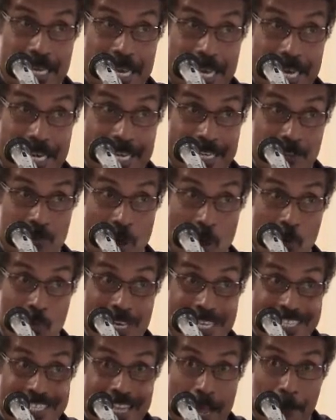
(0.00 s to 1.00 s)
It is when we
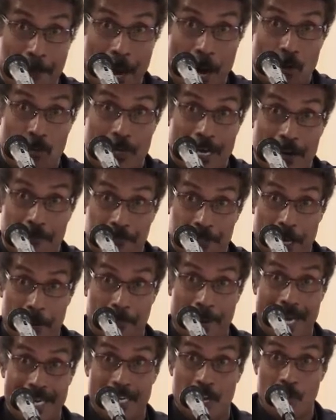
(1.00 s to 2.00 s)
step out of the
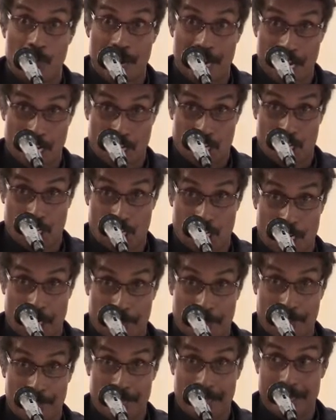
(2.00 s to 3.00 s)
abiding
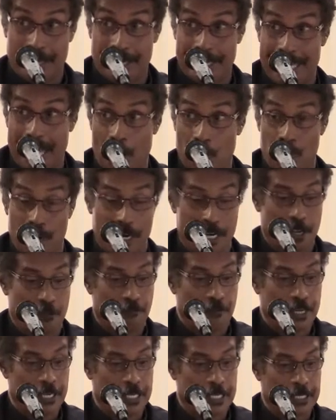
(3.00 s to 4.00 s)
relationship that we are
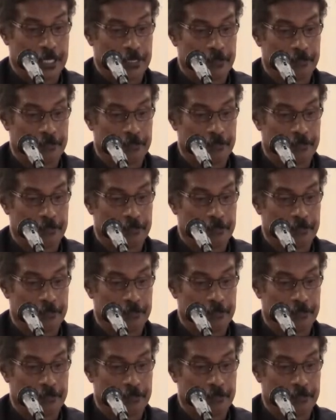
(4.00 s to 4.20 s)
defeated.